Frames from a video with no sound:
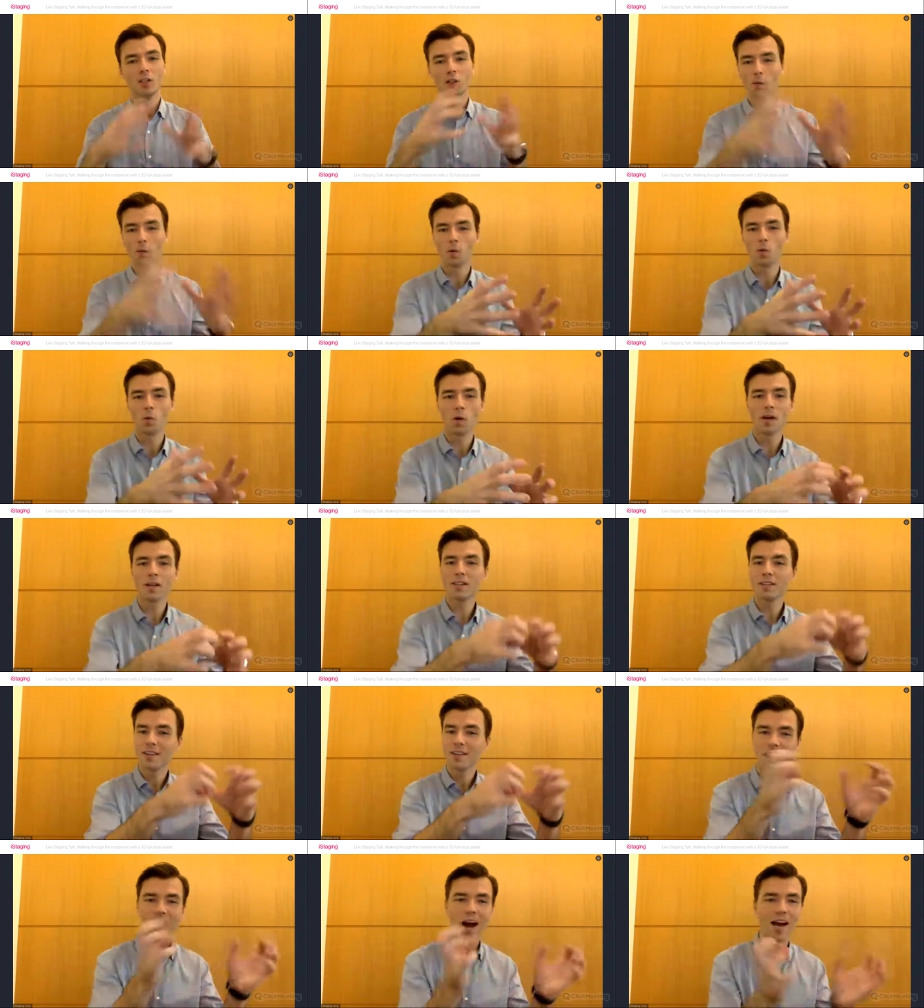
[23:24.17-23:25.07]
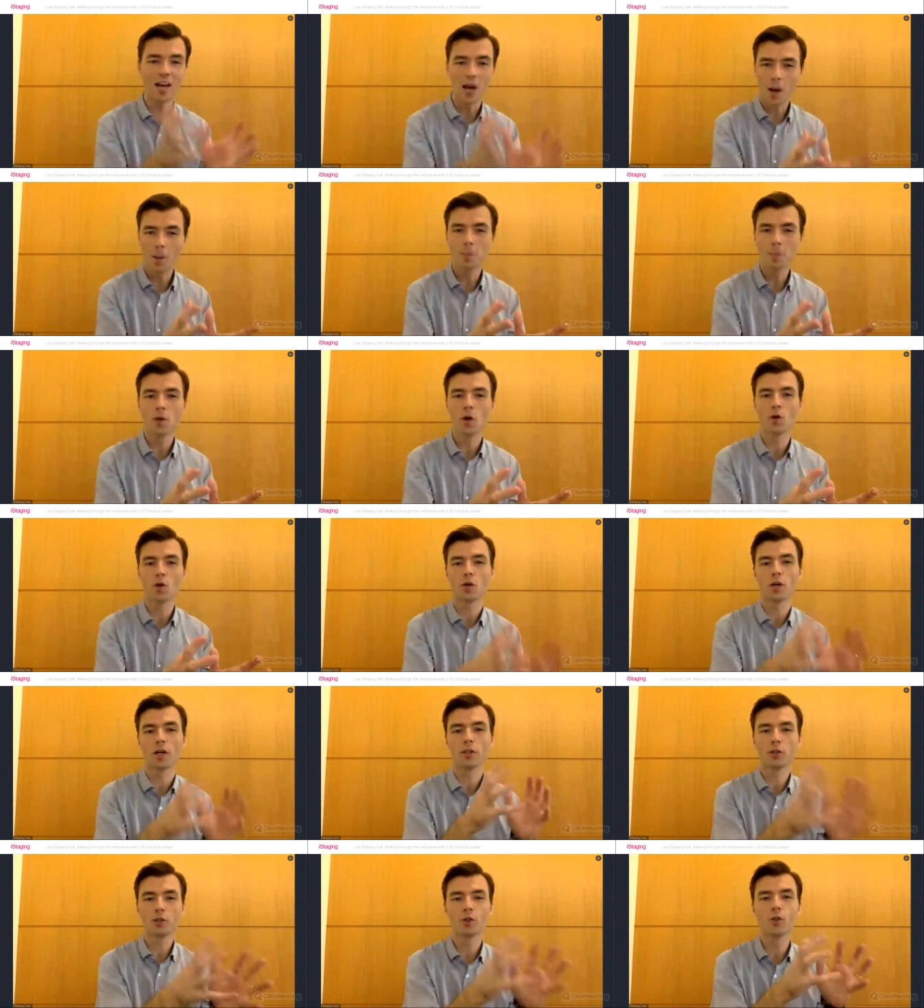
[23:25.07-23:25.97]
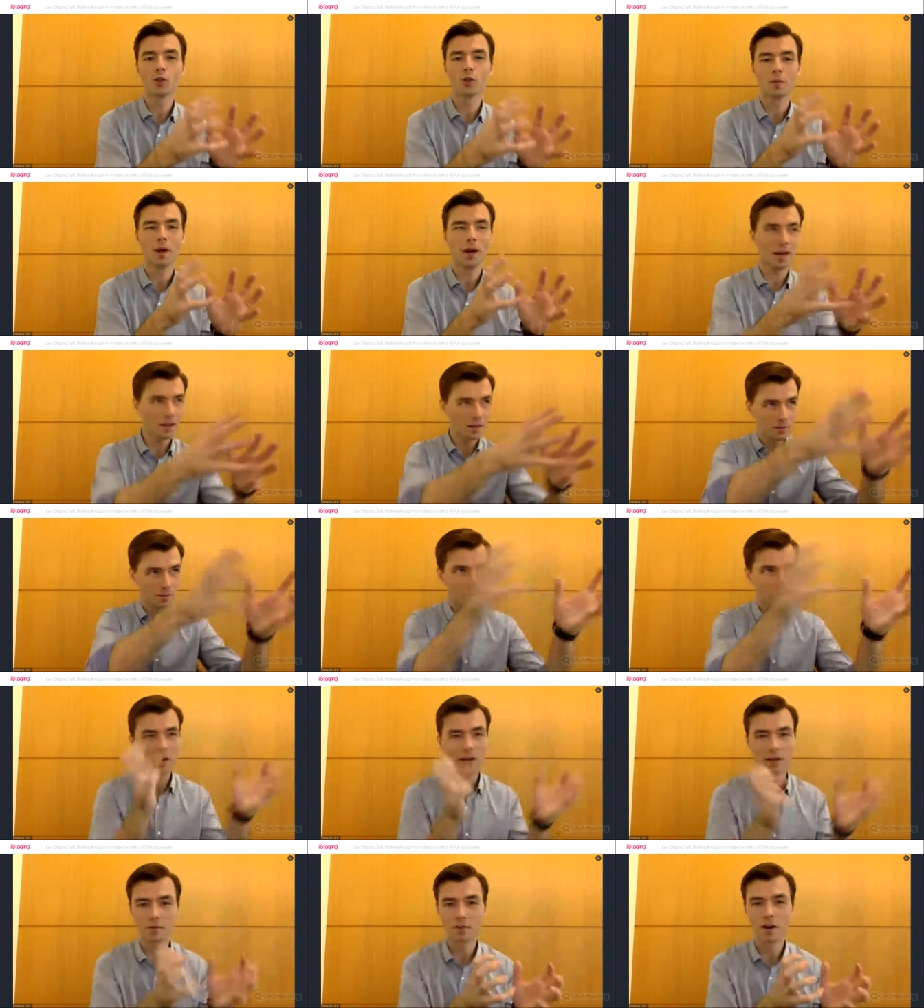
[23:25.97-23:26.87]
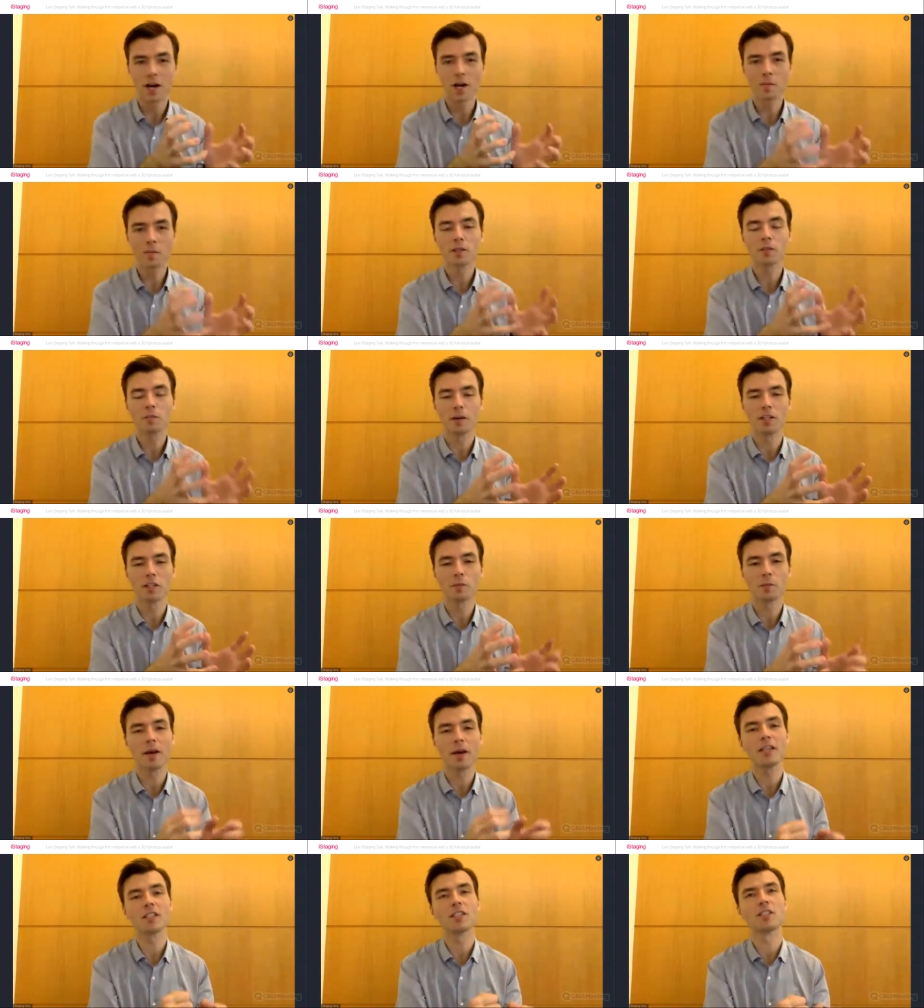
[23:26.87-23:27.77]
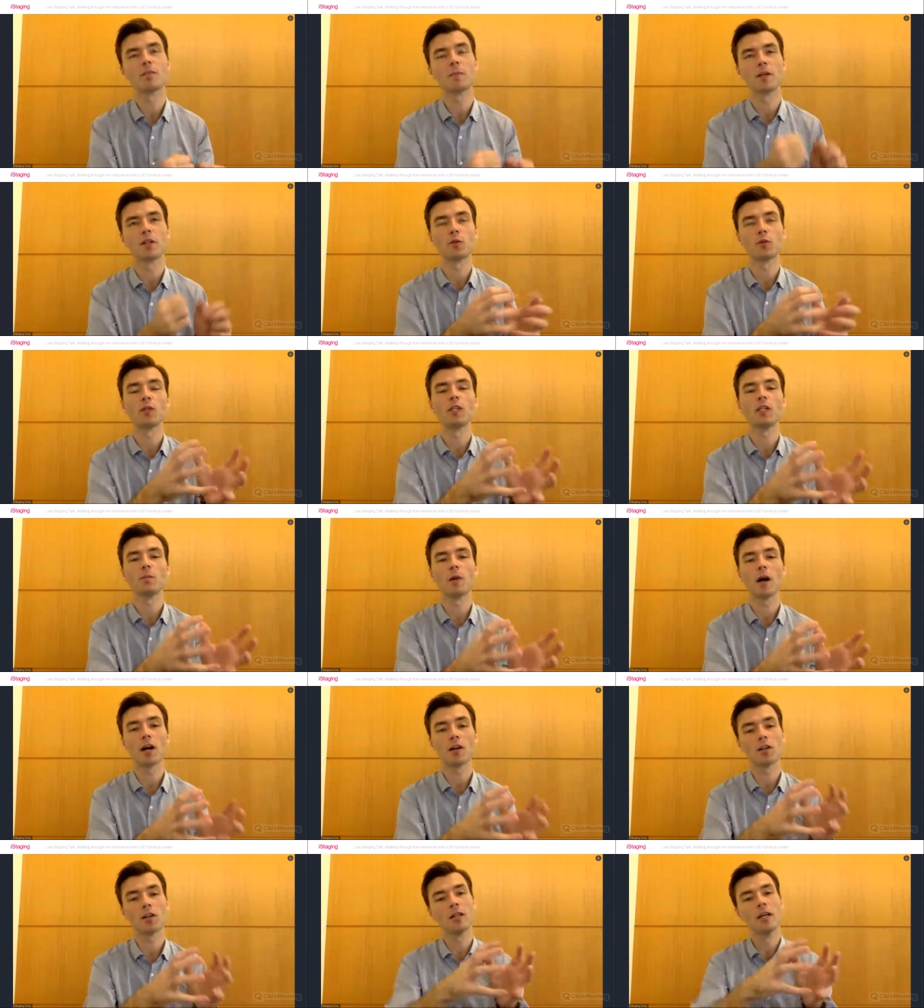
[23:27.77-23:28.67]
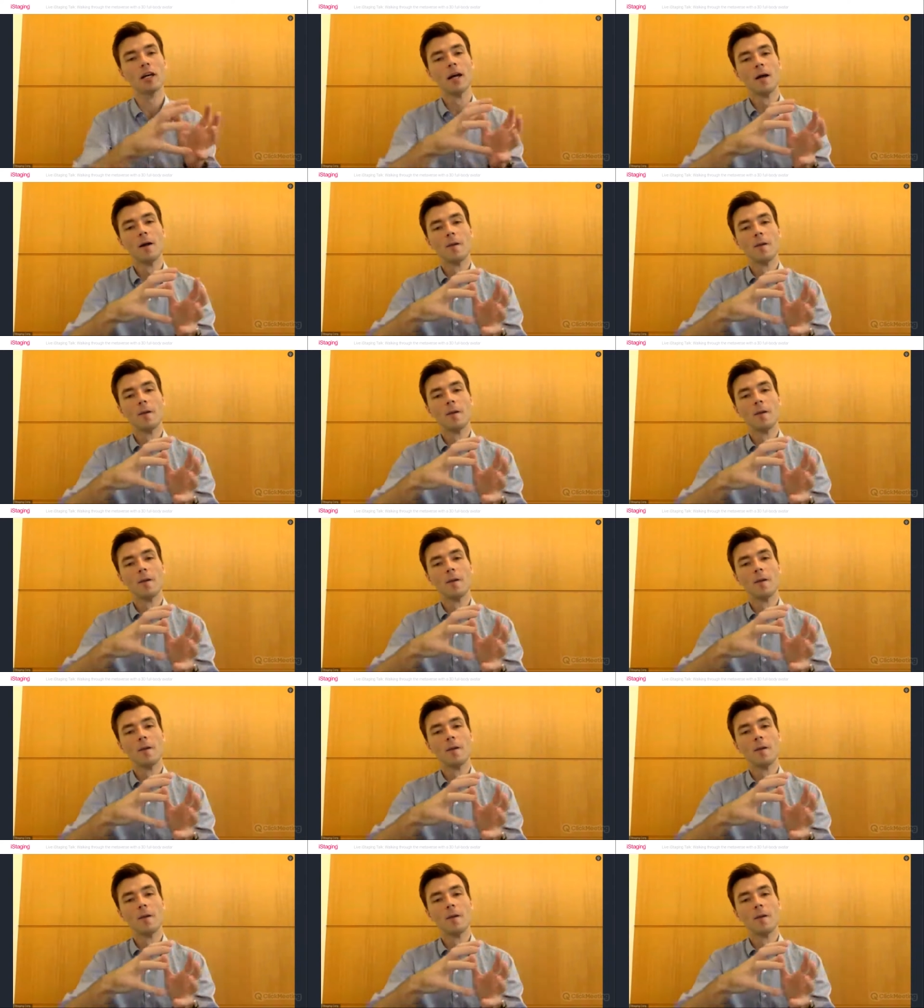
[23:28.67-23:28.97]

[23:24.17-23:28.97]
Number 1, I upload or I choose my environment, my space, my 3D model.